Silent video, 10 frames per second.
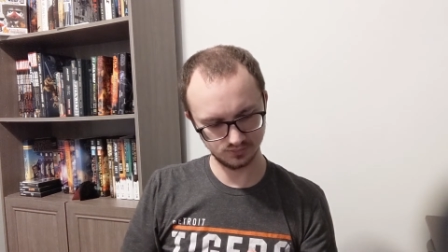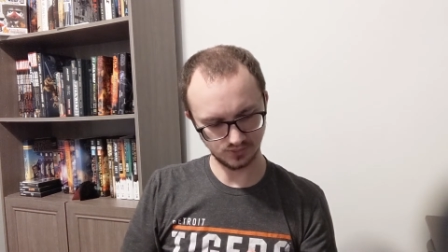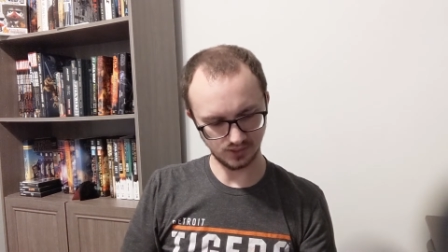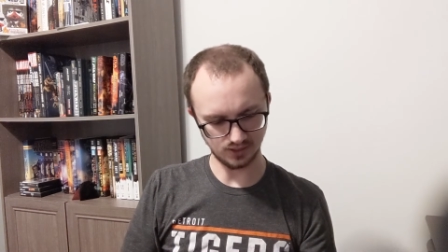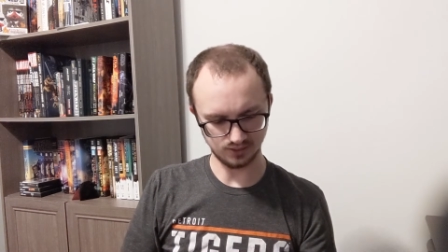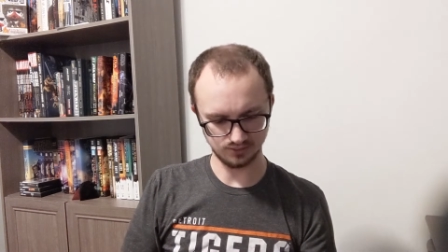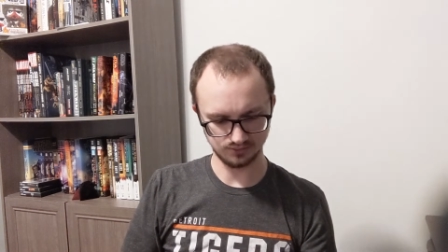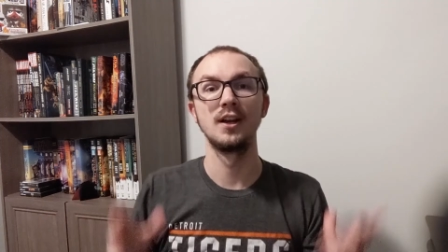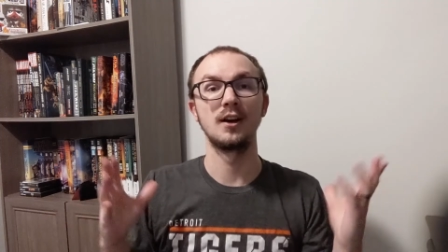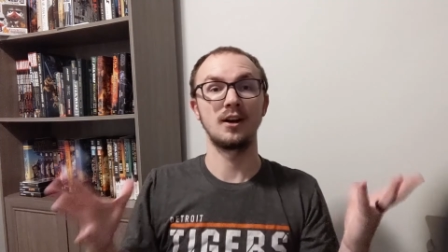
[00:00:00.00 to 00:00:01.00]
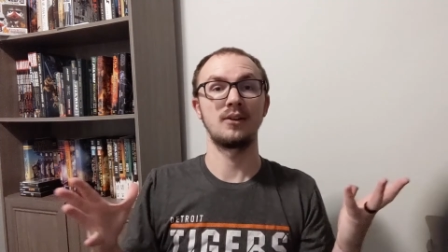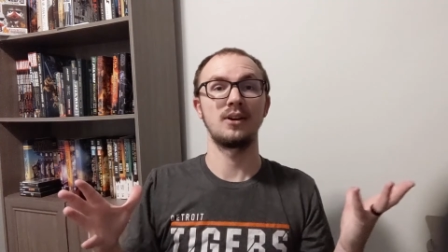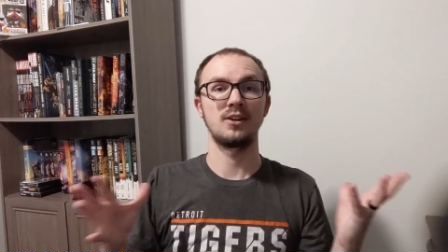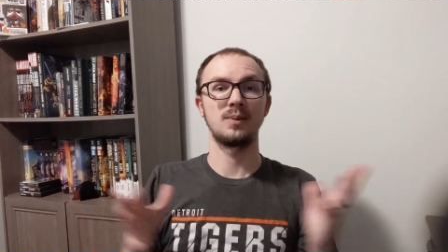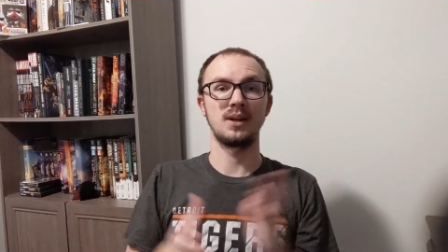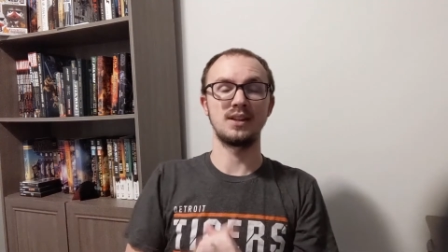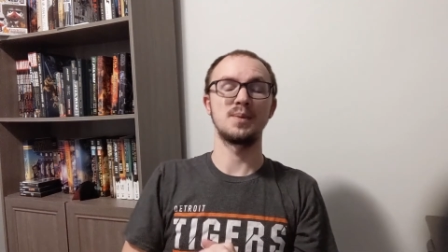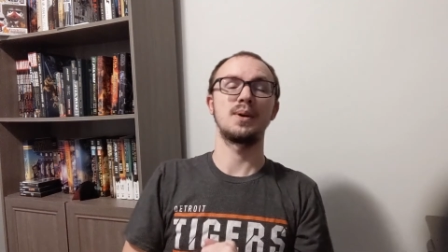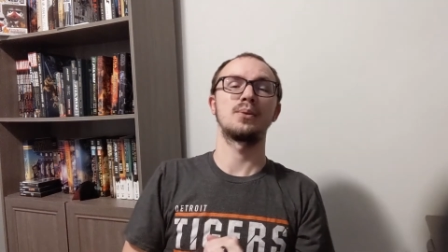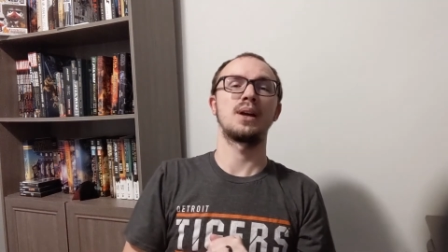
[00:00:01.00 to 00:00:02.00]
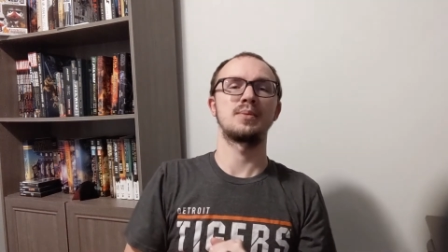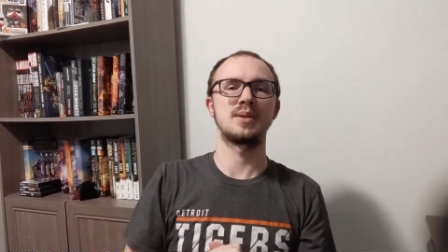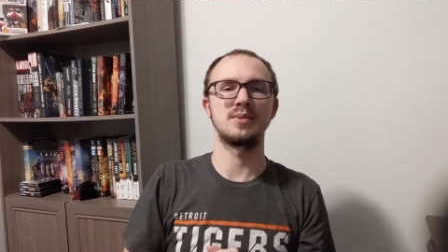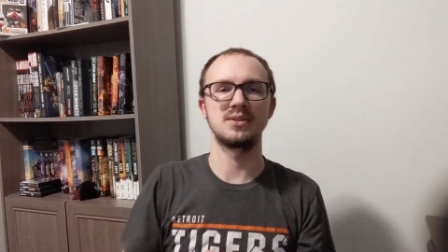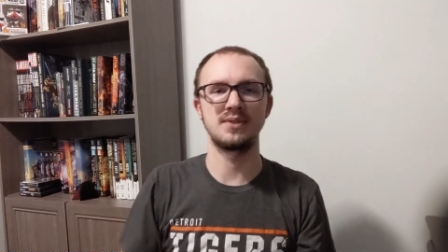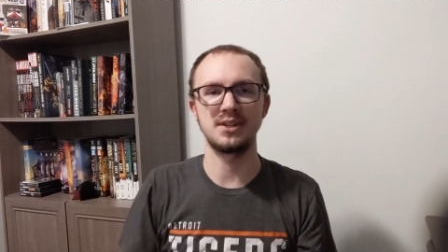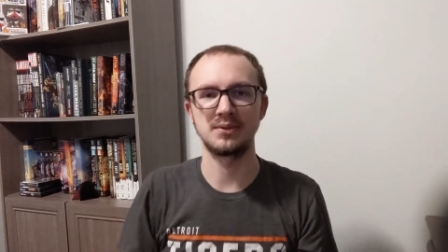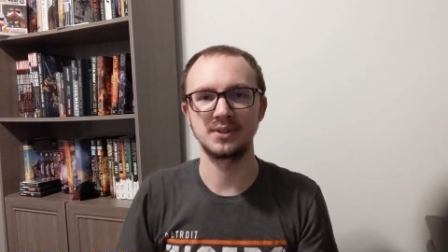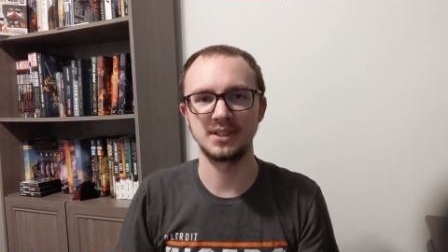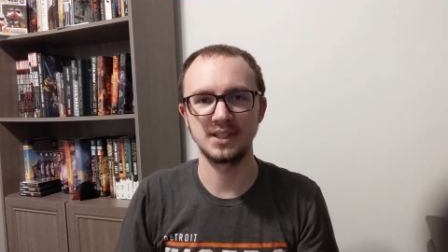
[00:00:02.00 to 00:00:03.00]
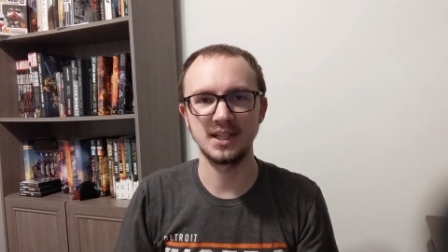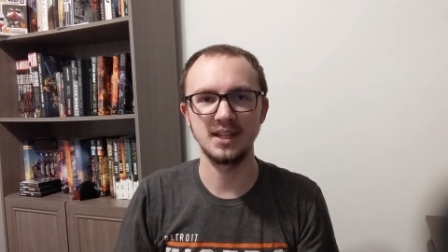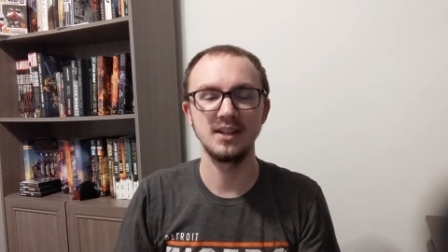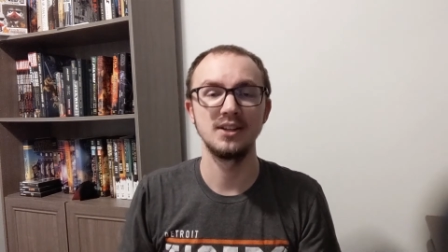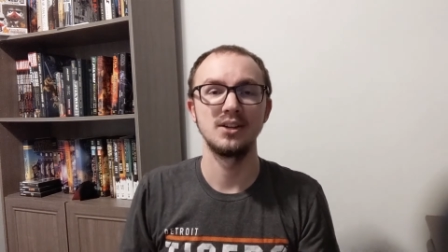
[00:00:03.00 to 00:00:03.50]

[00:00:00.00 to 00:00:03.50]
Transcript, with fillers: yeah. Alright everybody, that about wraps up this video for today.